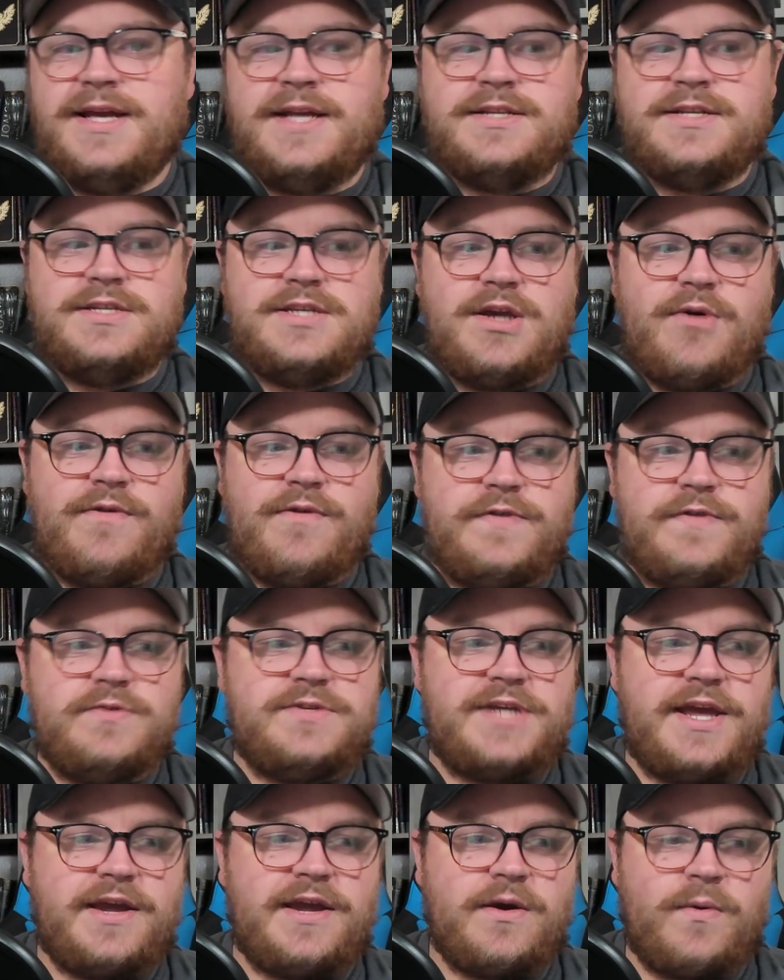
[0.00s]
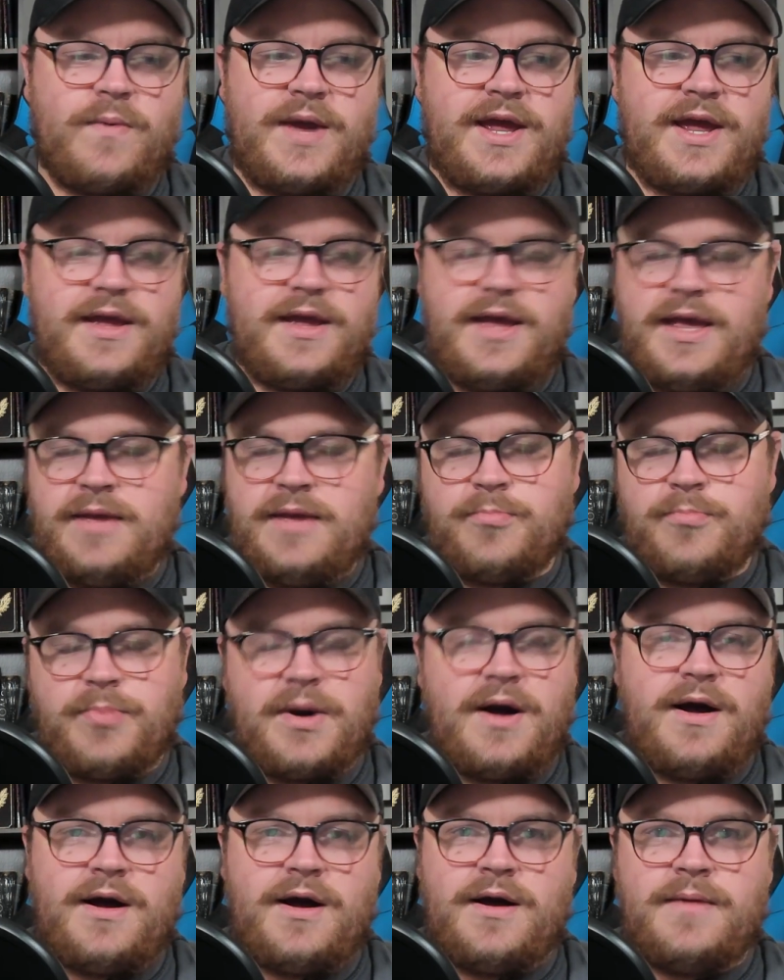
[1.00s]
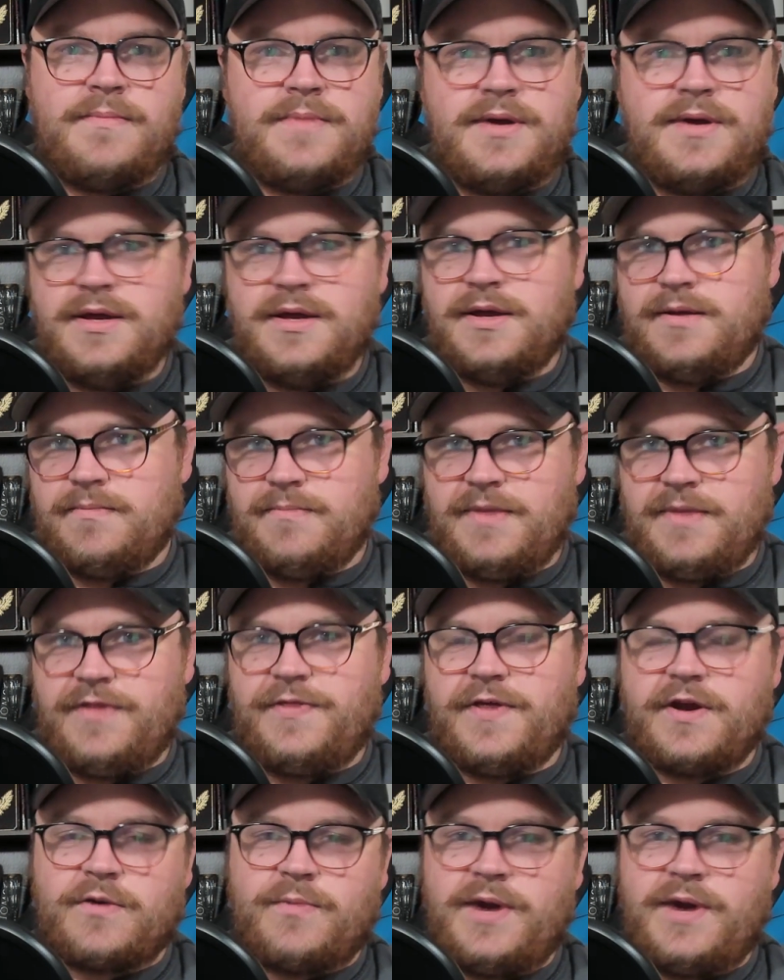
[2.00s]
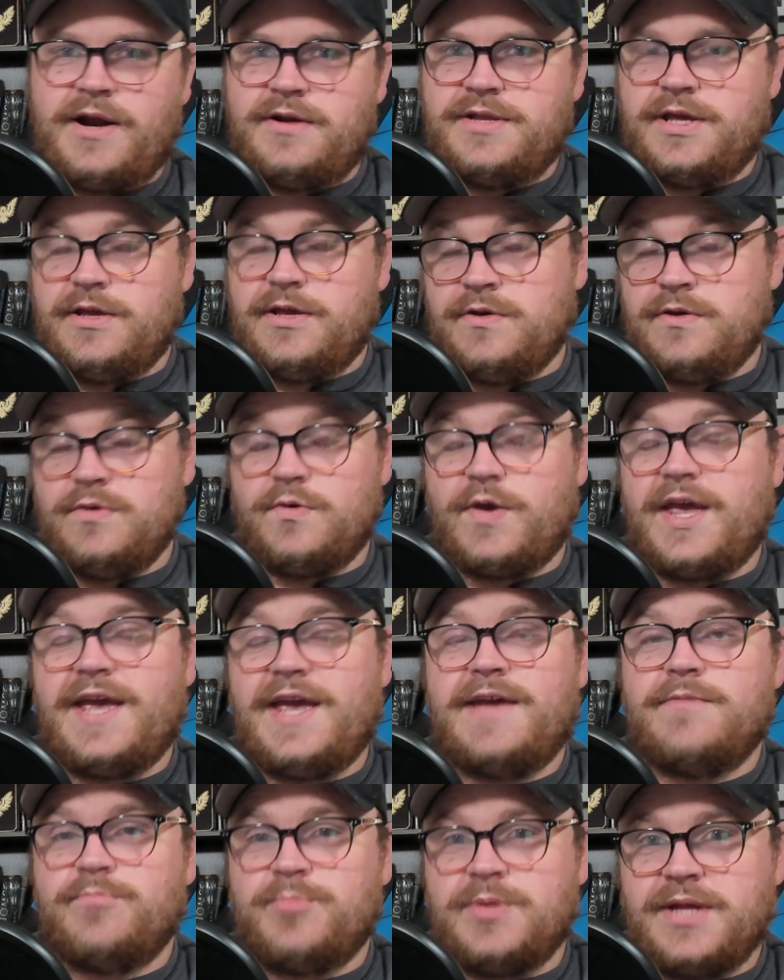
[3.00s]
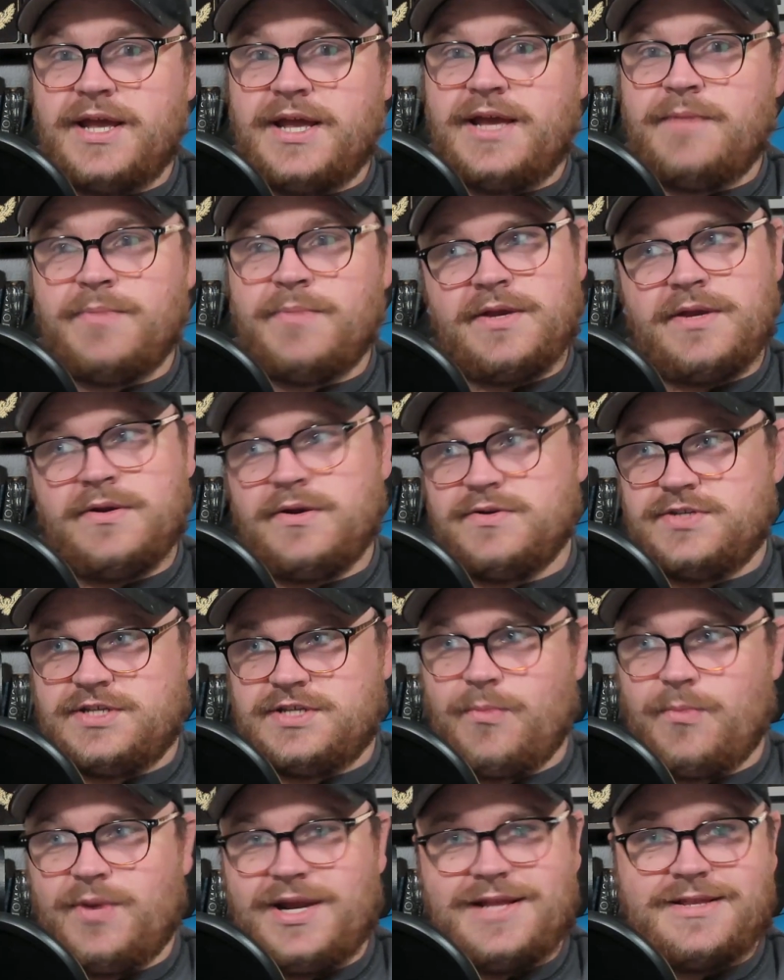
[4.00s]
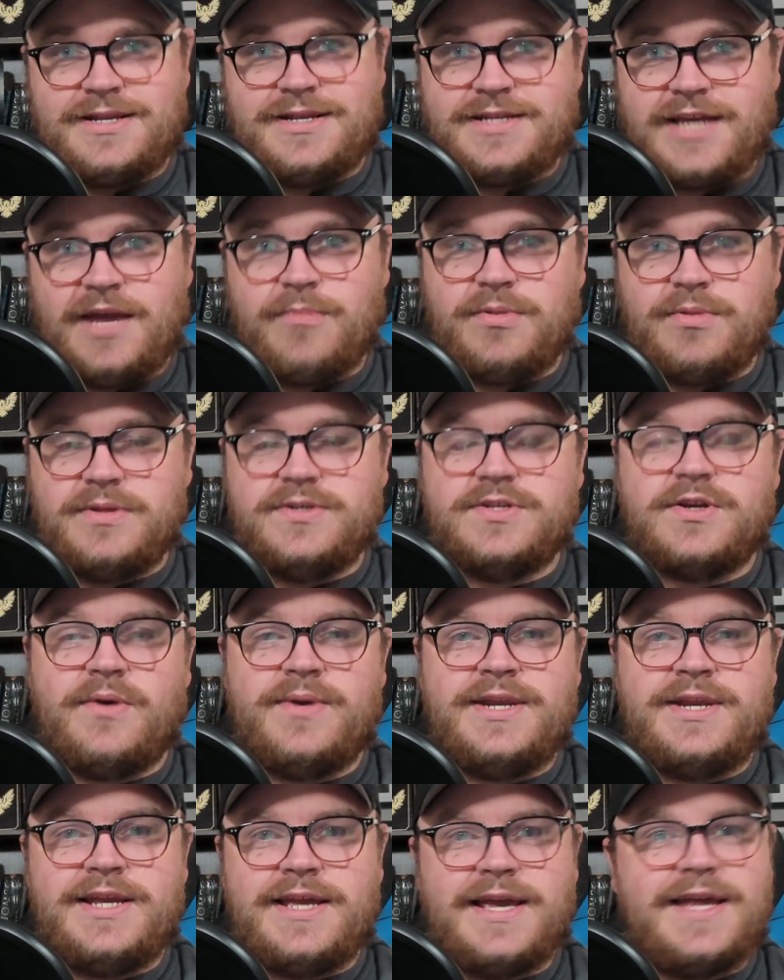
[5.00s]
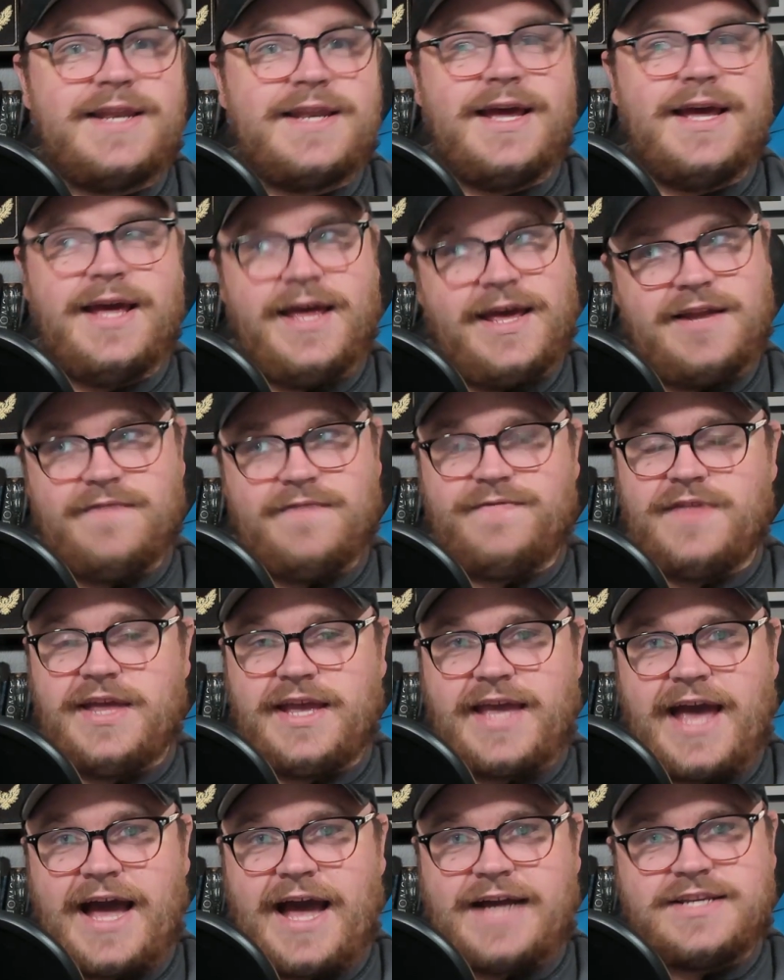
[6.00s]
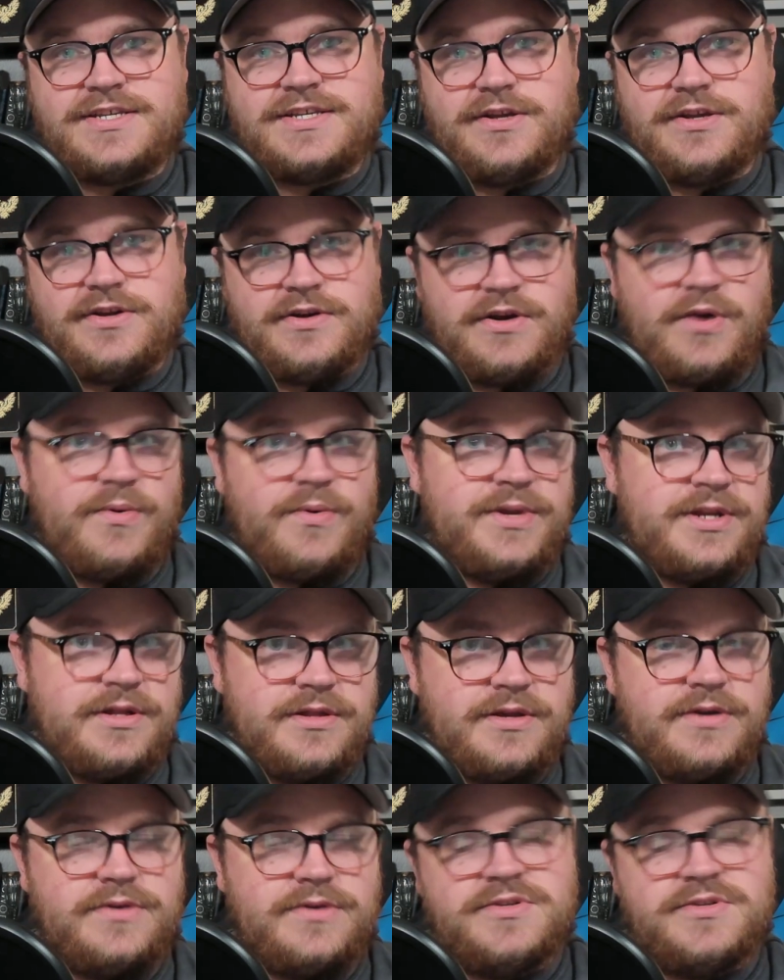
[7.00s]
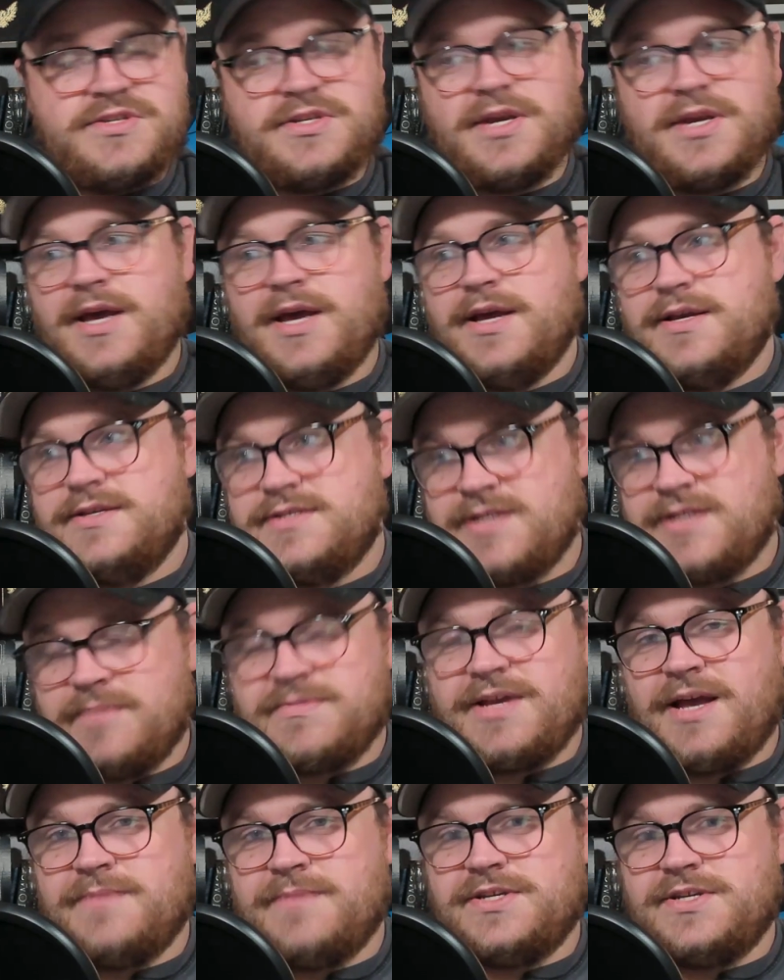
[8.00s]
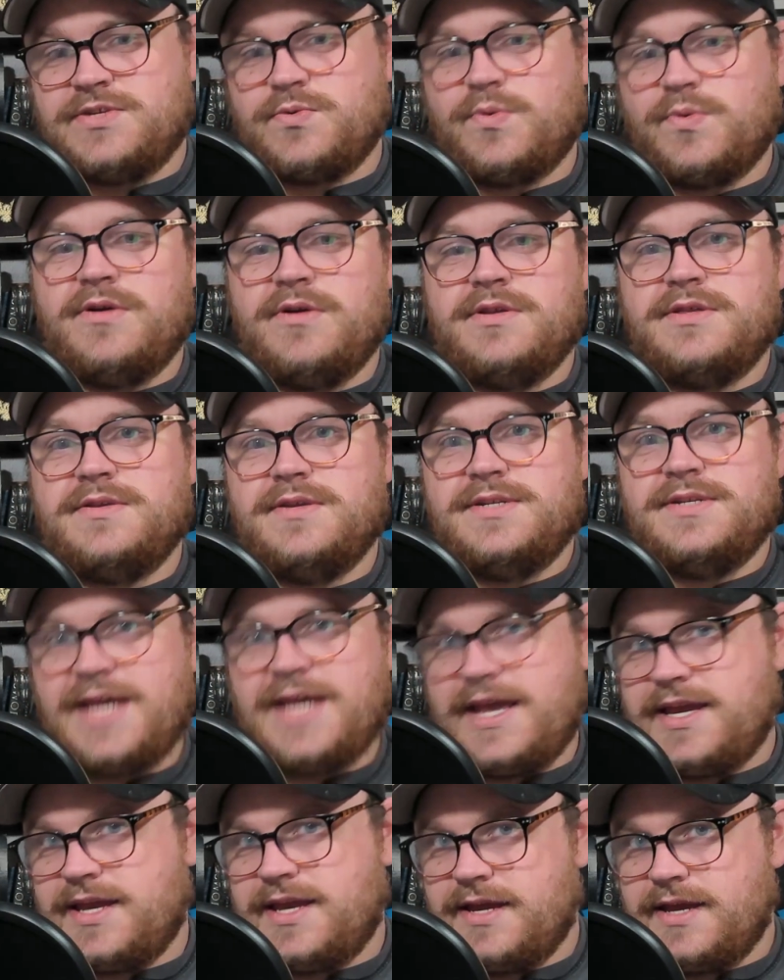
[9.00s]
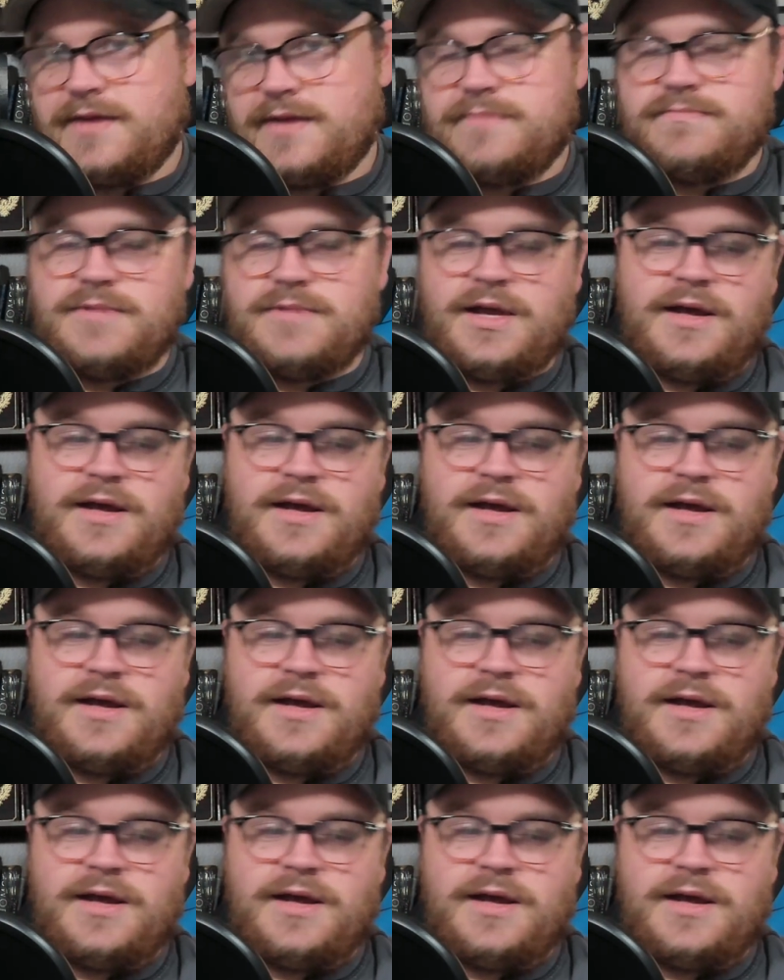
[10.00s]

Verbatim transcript: And so if you take away a bomb mythic rare that you can't play, but you know someone at the table is going to get, and if they cast it, you're going to lose, sometimes it's worth taking it.